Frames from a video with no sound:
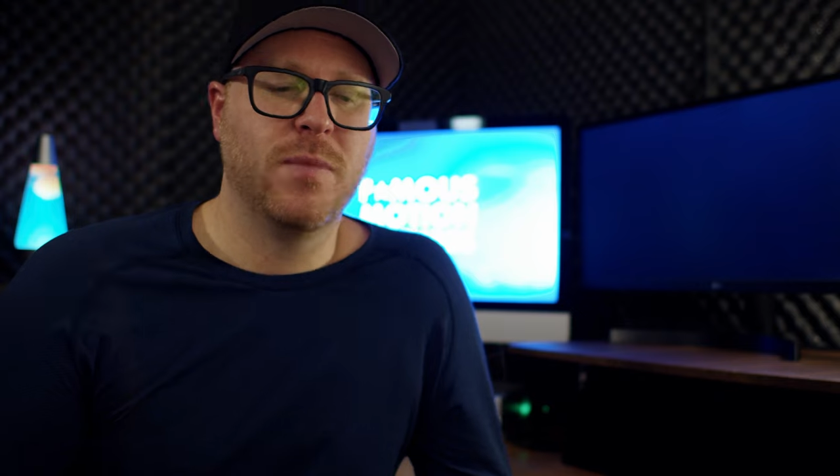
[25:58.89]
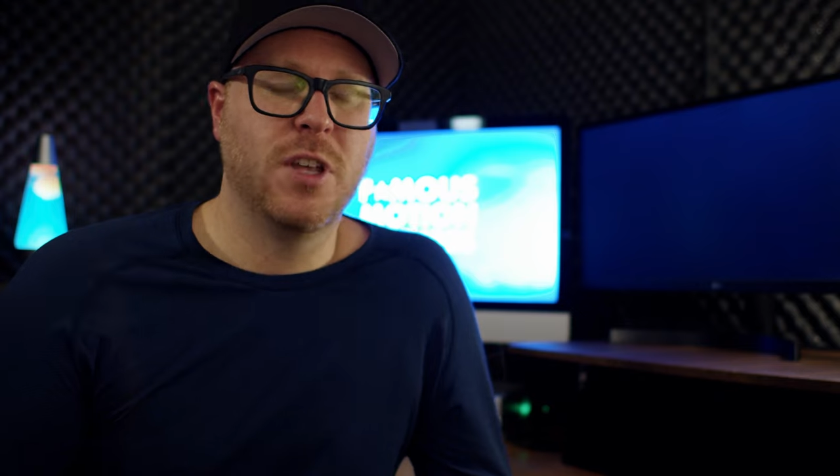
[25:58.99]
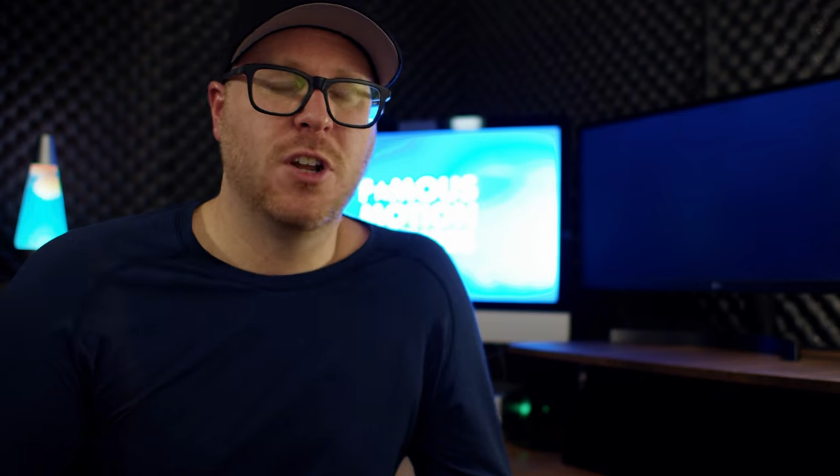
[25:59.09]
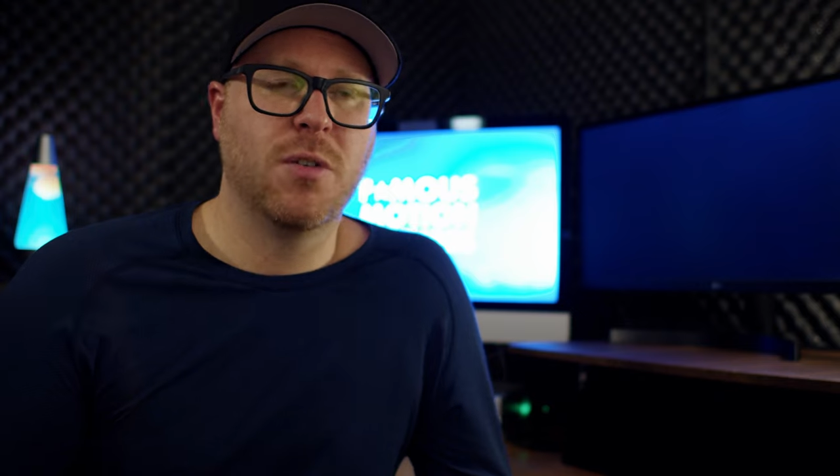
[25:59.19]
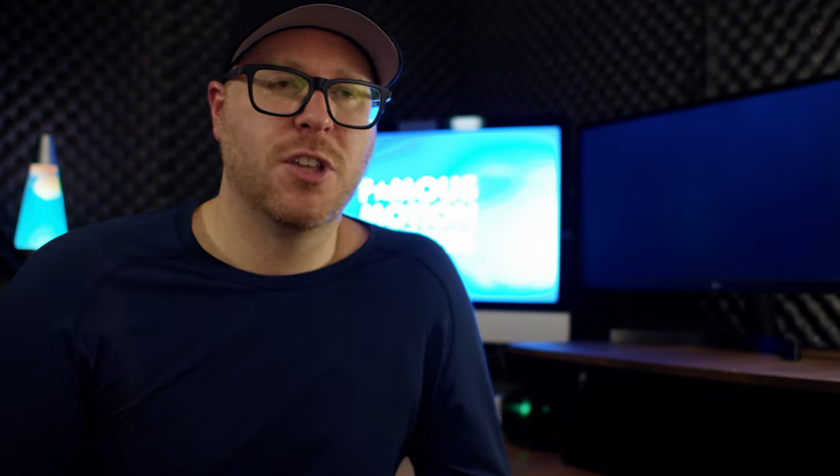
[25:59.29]

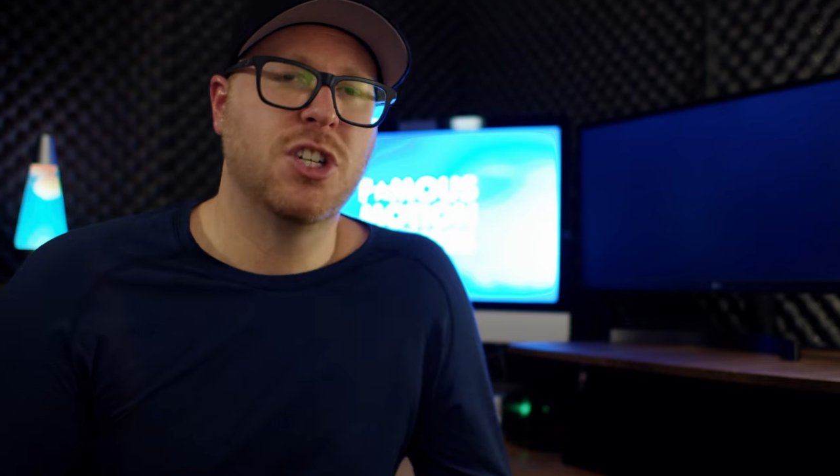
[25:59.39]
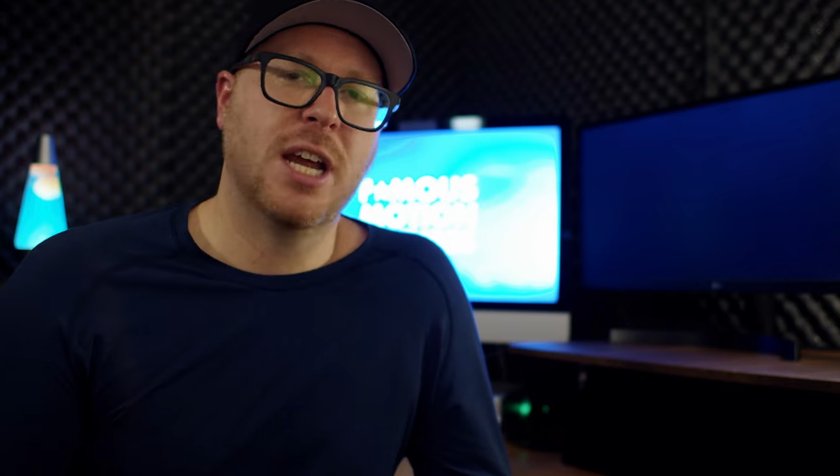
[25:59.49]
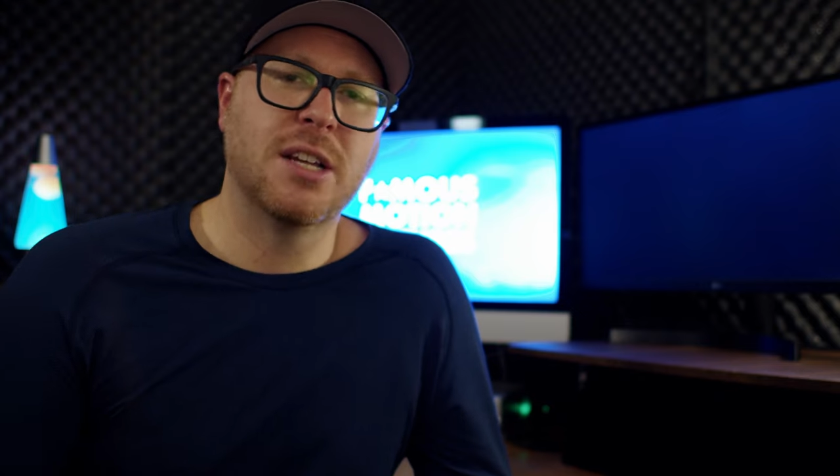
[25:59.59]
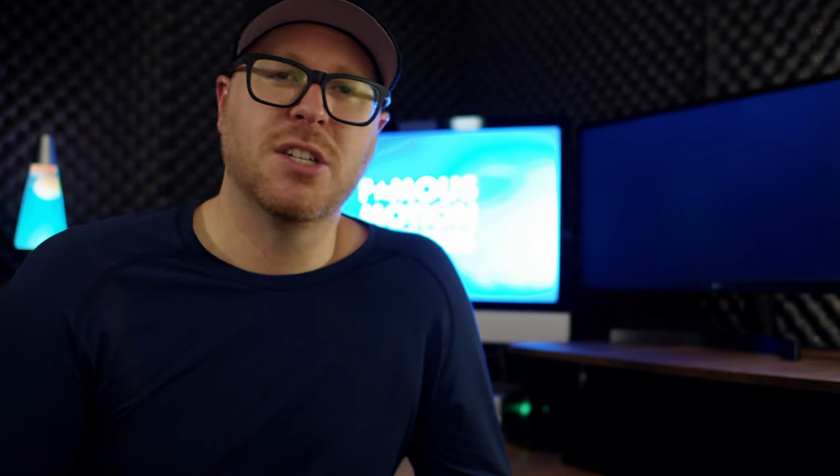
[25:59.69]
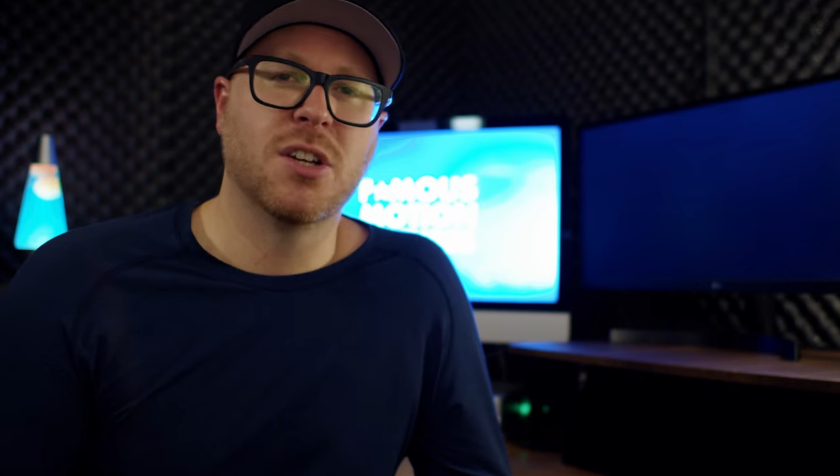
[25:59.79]
You know, the
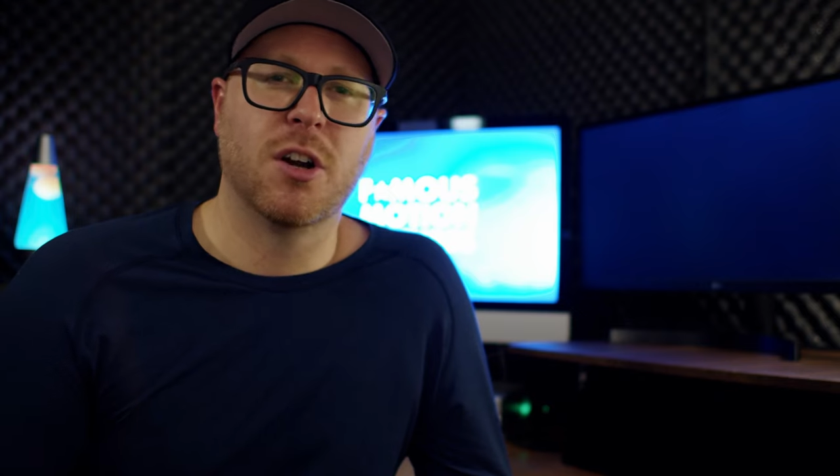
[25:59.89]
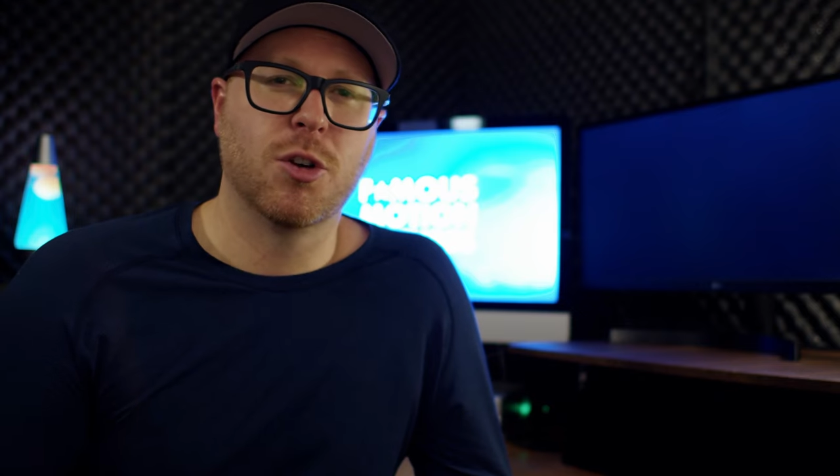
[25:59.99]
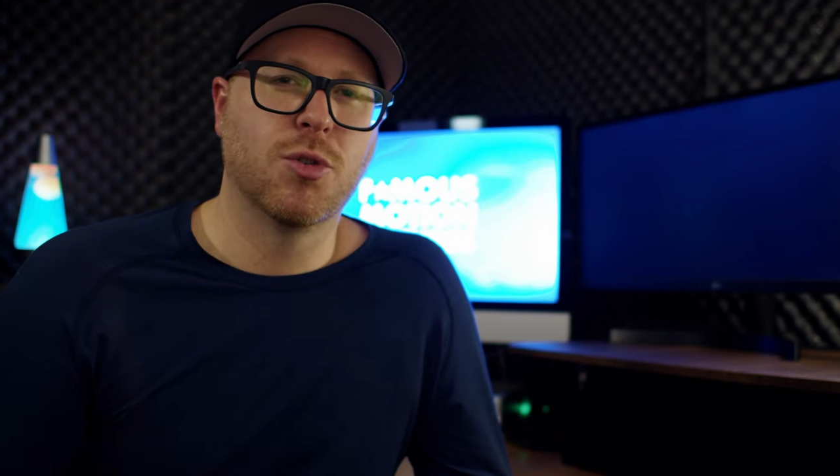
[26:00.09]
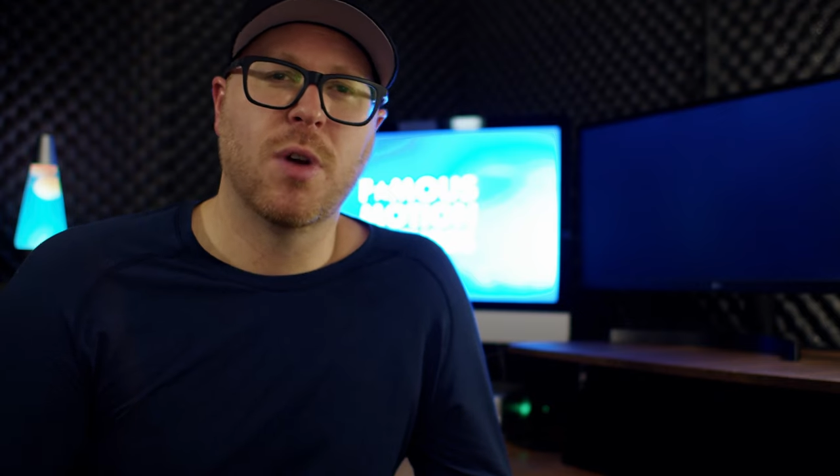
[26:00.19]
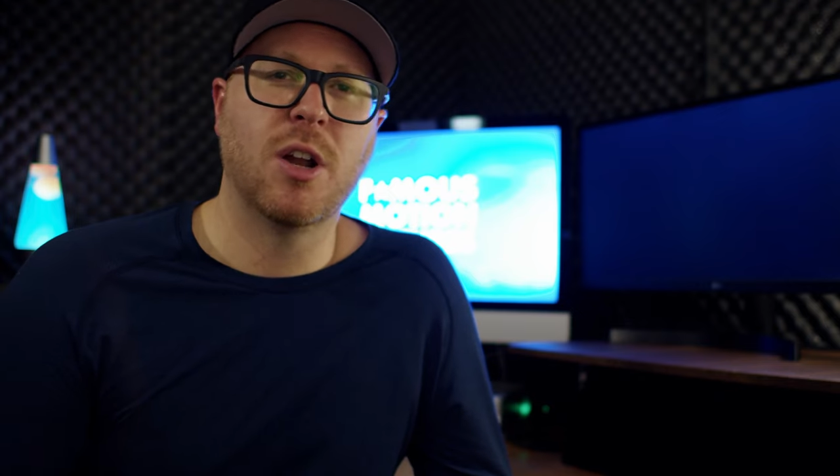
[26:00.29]
chances are
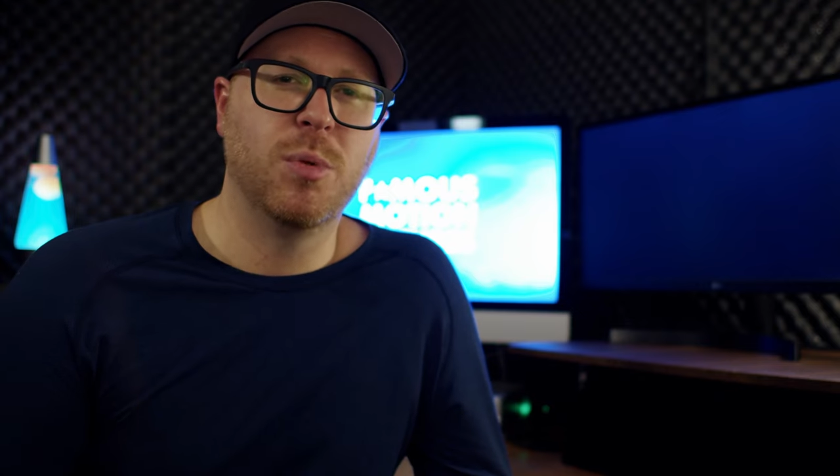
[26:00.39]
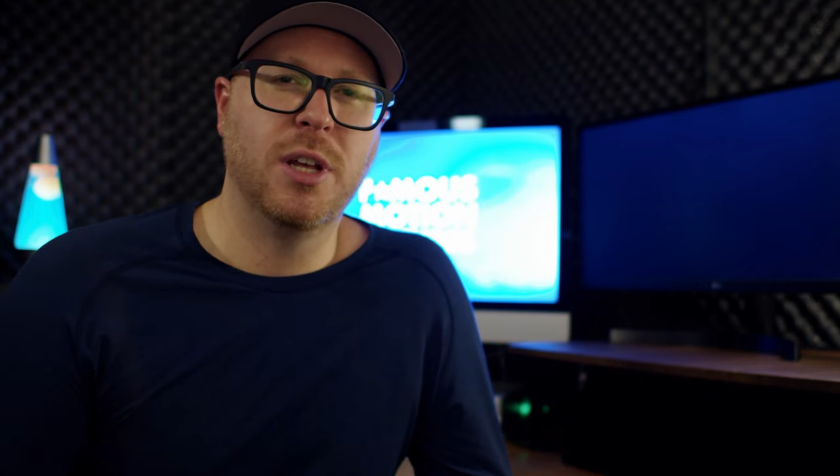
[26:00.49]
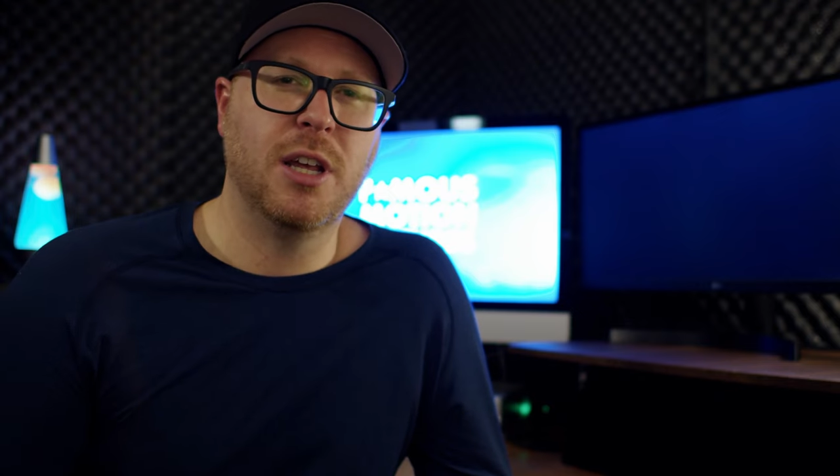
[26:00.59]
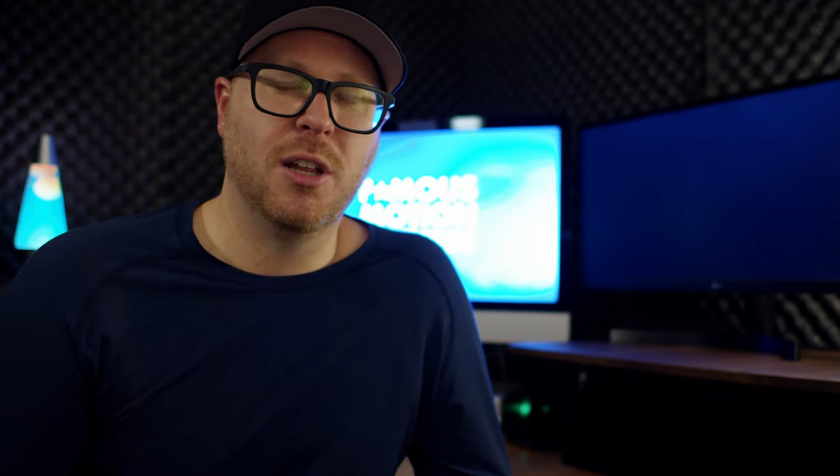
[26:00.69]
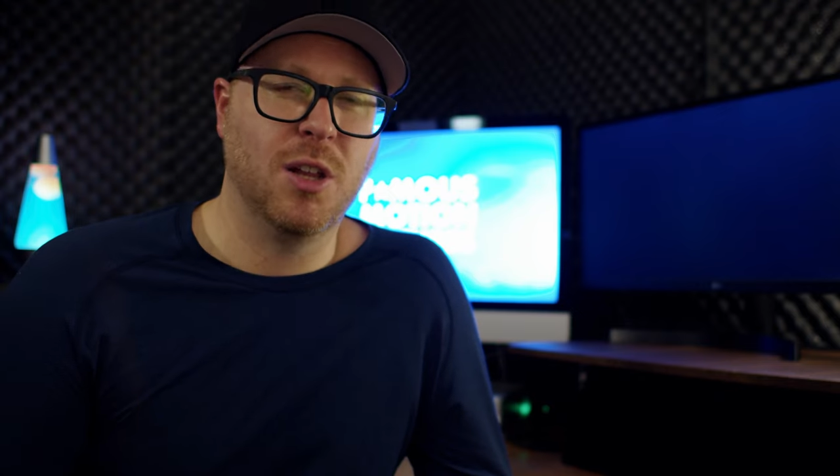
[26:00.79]

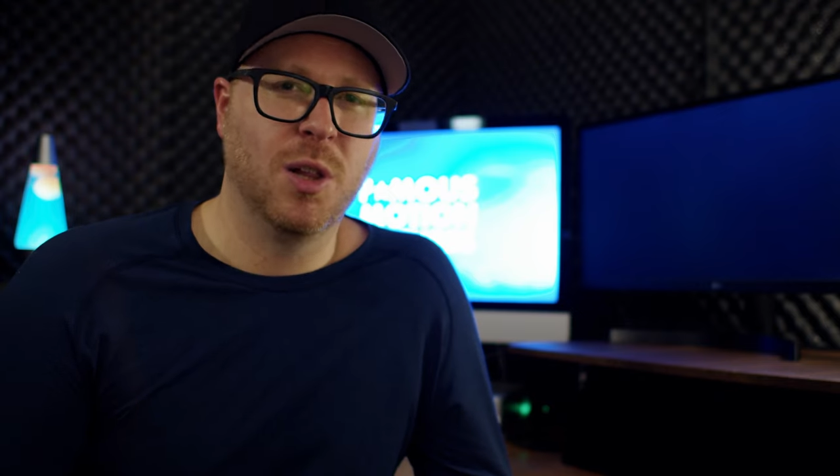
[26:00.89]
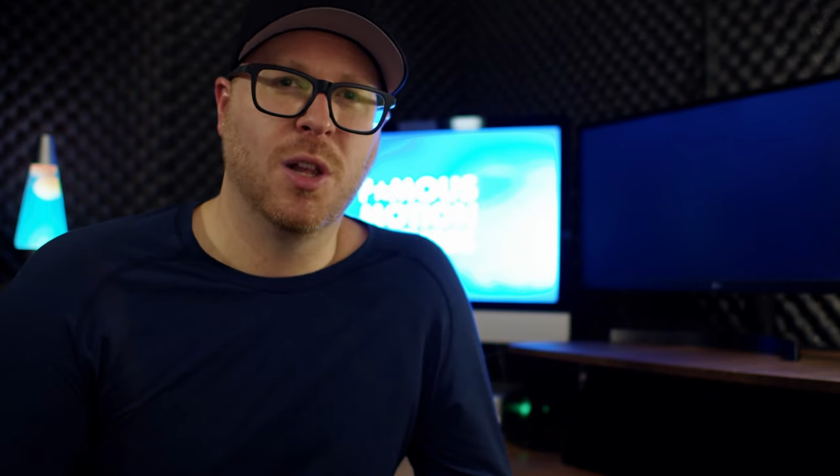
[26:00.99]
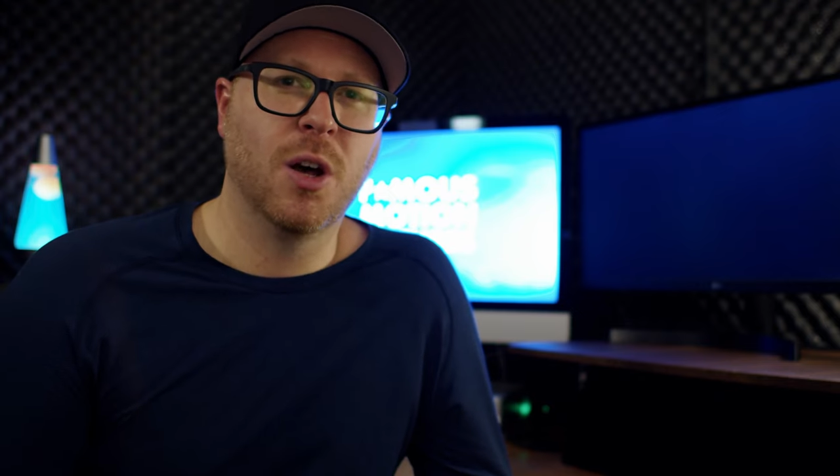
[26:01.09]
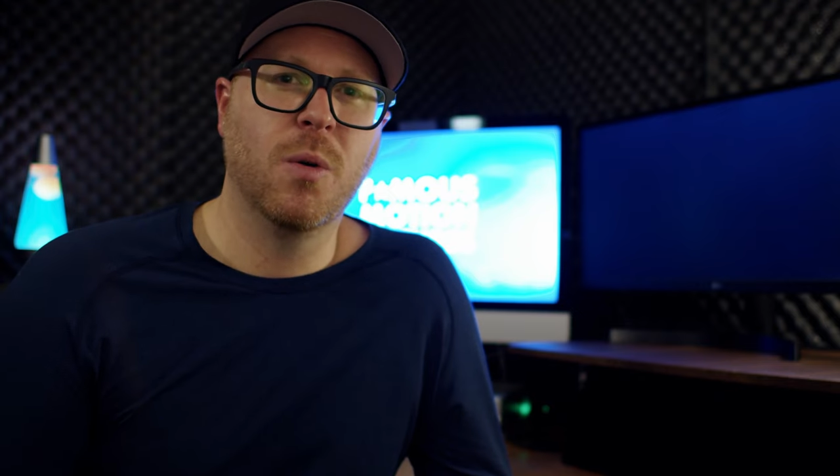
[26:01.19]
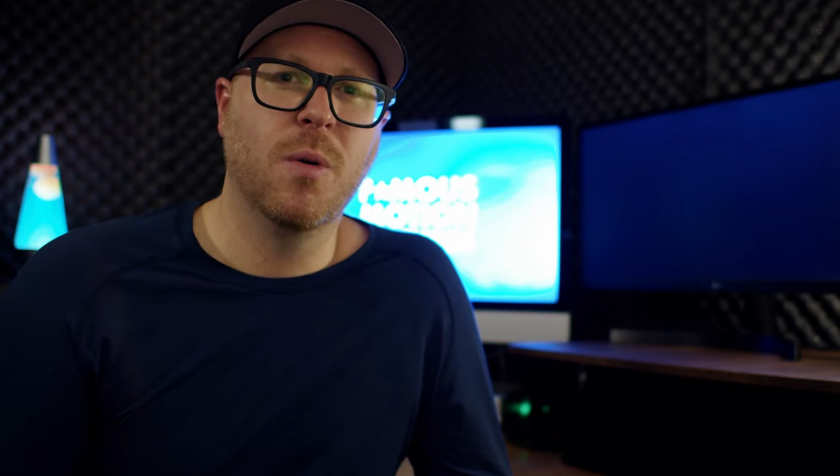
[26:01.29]
incredibly
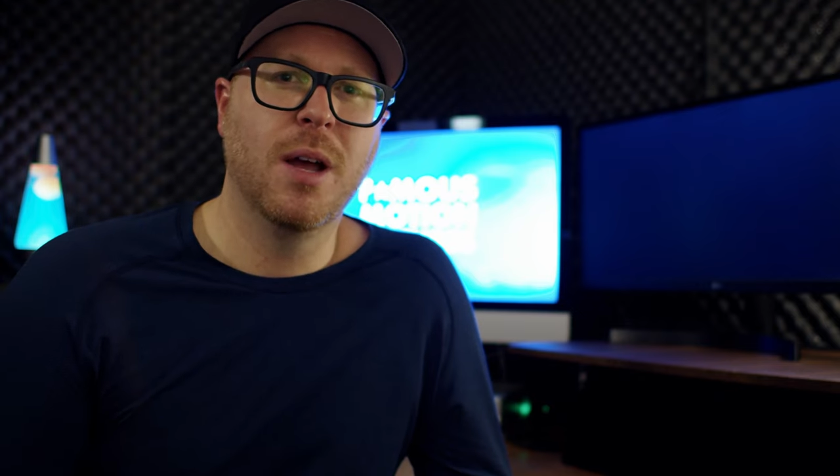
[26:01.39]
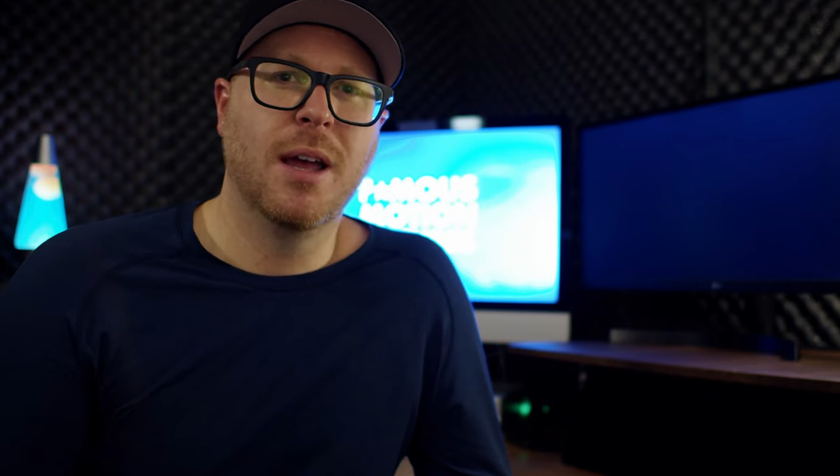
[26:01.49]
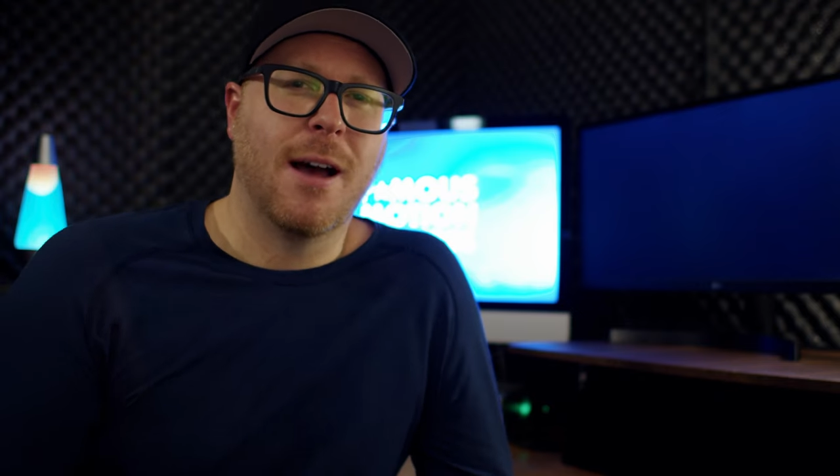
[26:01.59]
low.